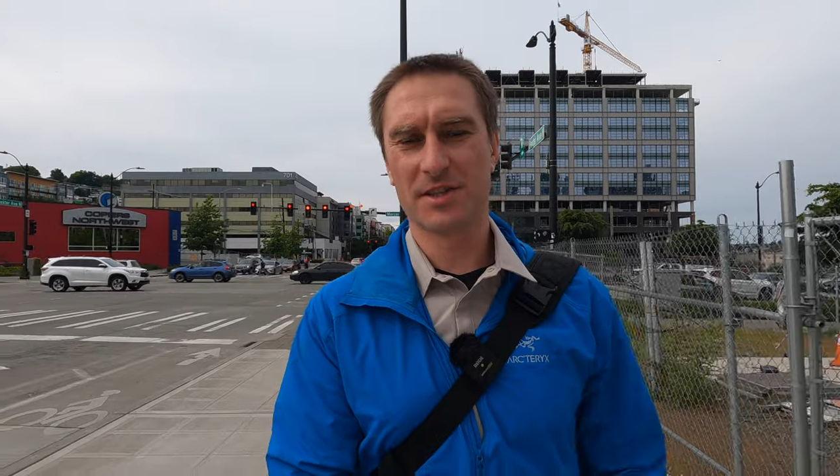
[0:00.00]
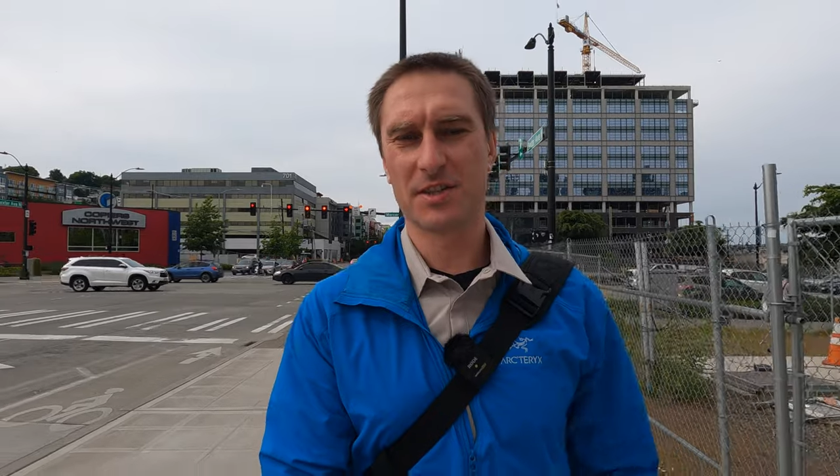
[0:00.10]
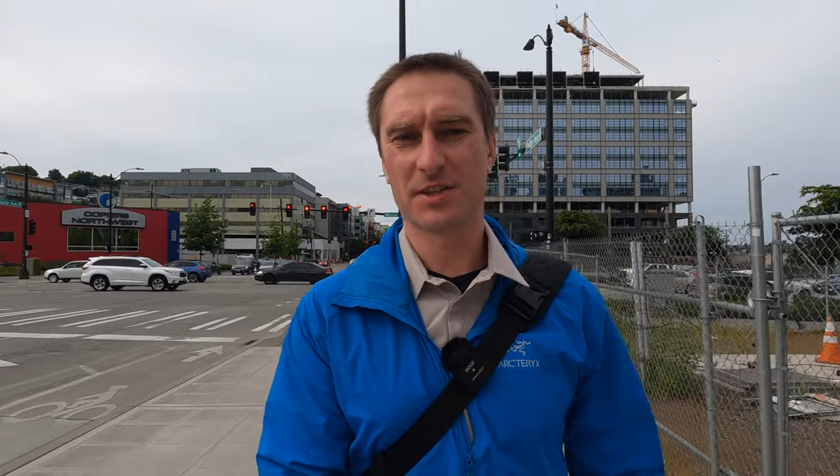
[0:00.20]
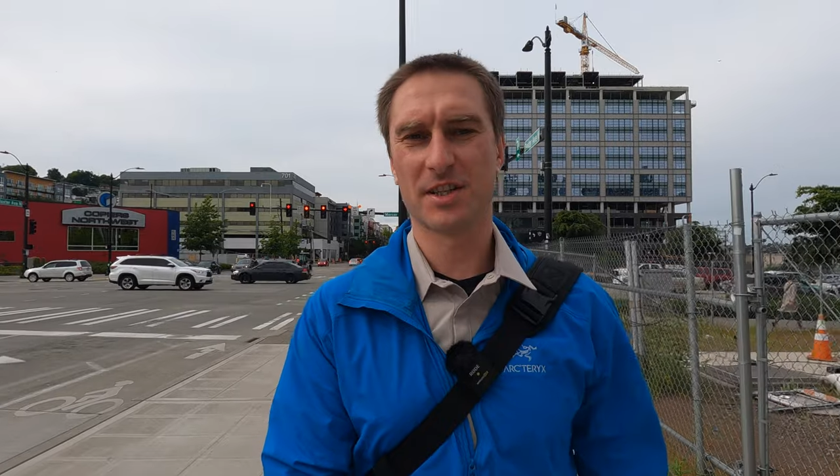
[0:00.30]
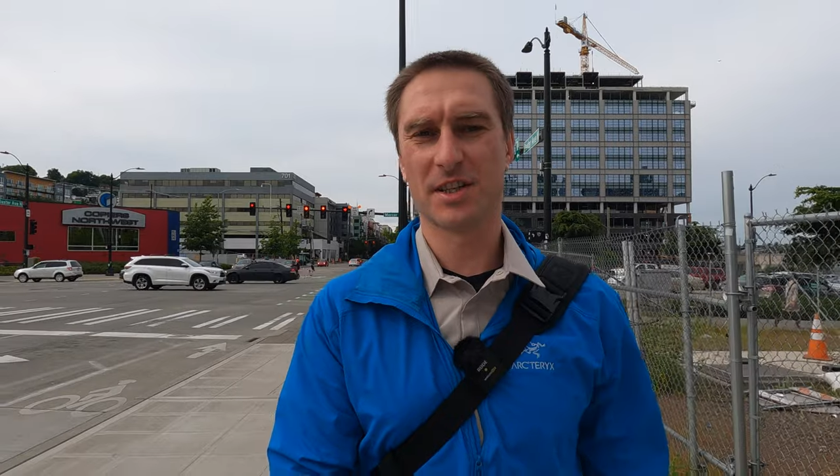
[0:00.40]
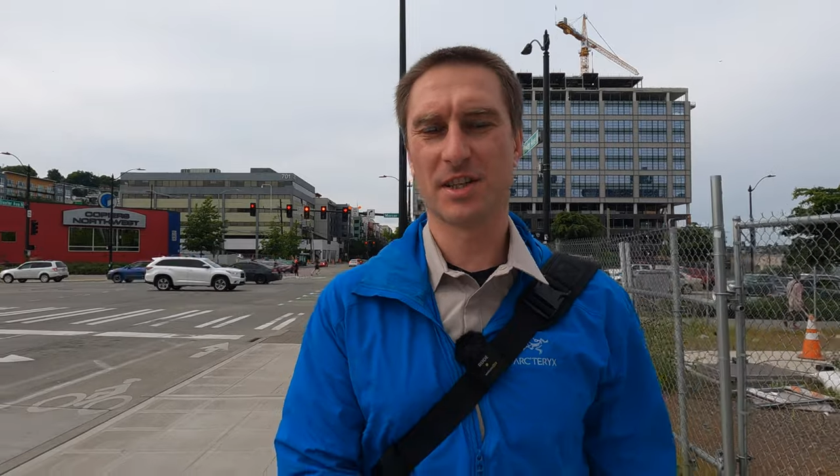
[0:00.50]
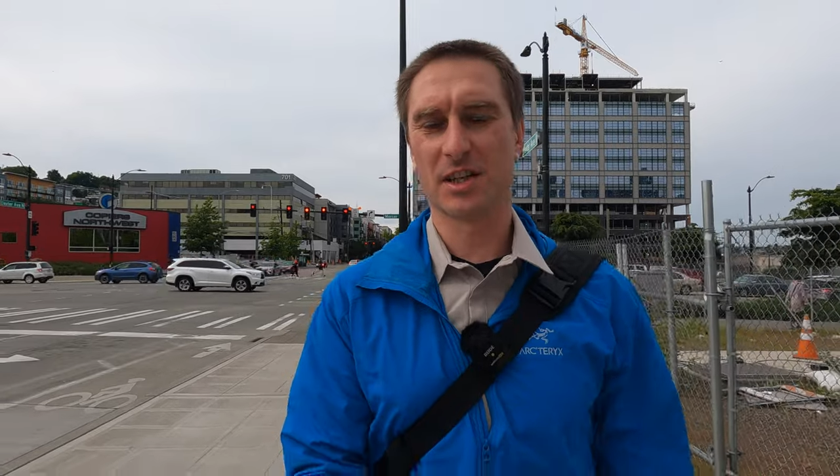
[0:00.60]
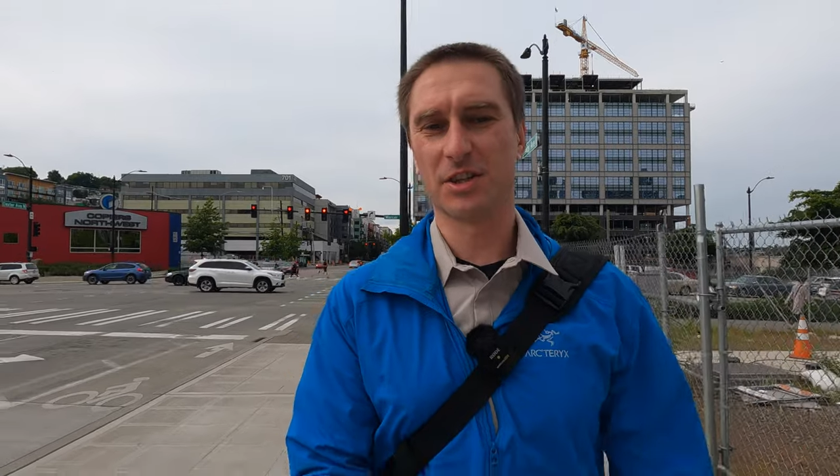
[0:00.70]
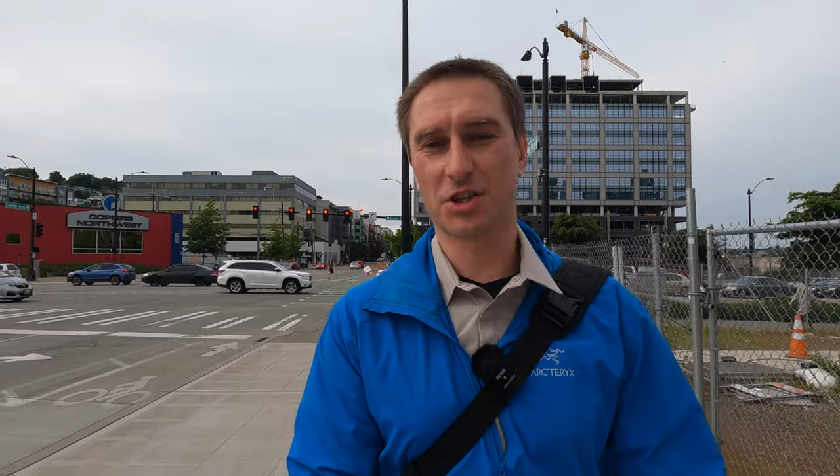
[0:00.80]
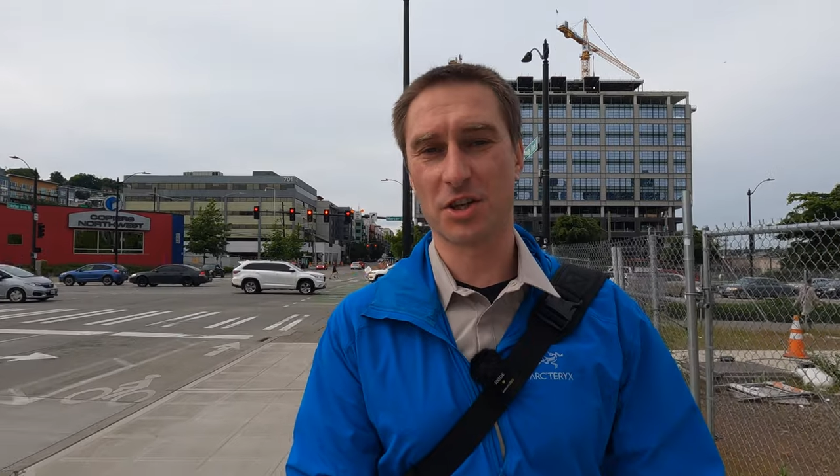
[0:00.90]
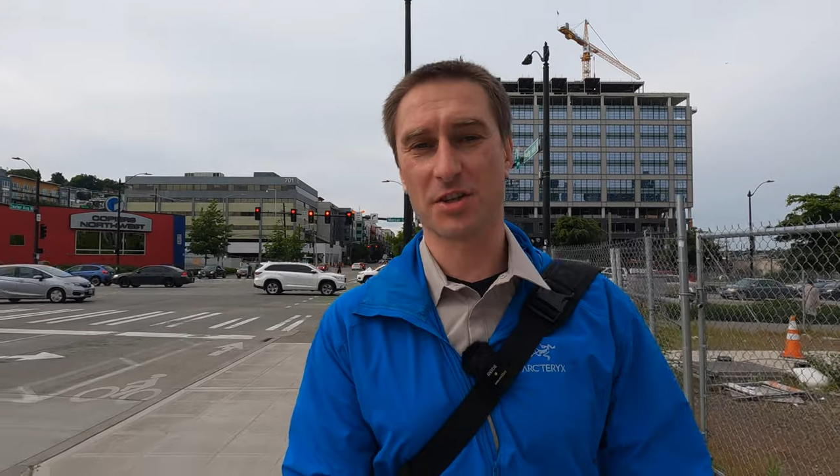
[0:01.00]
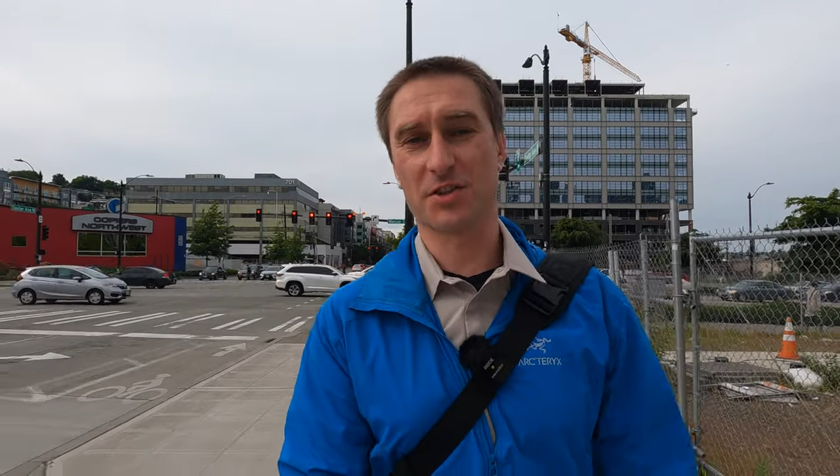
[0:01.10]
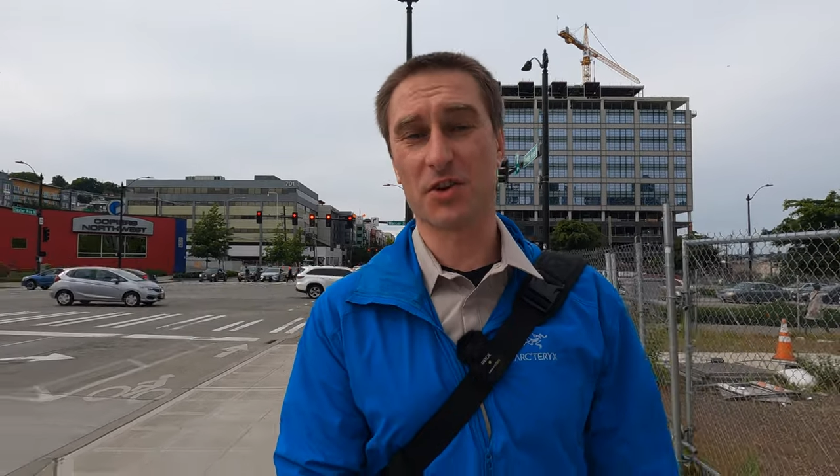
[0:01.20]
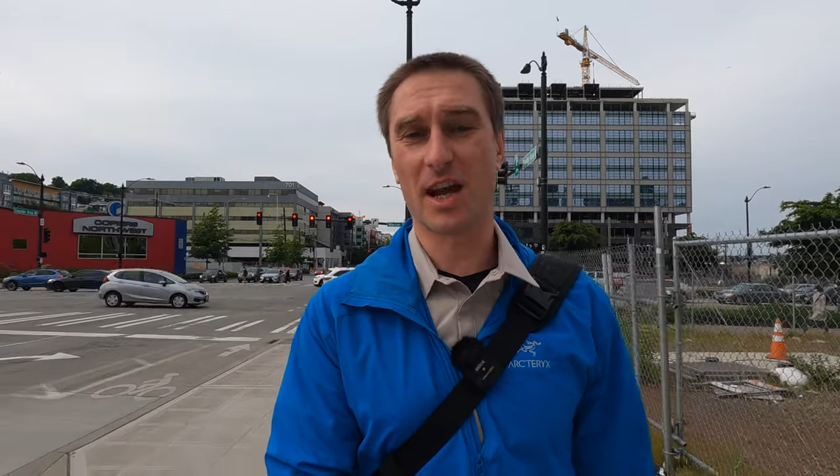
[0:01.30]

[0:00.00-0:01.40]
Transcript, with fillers: These are the conditions